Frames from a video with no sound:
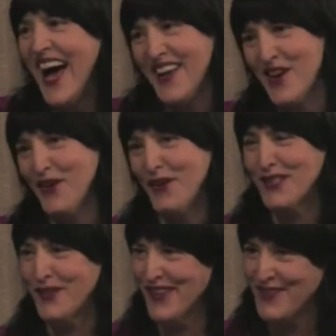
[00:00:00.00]
know it was
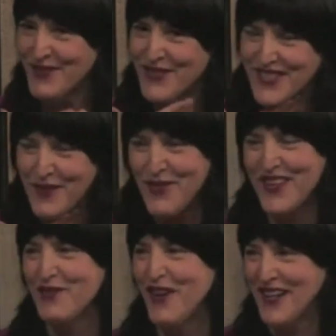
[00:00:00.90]
really something to
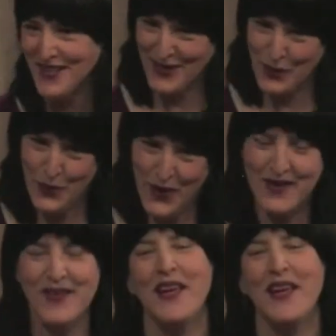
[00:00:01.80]
watch this big,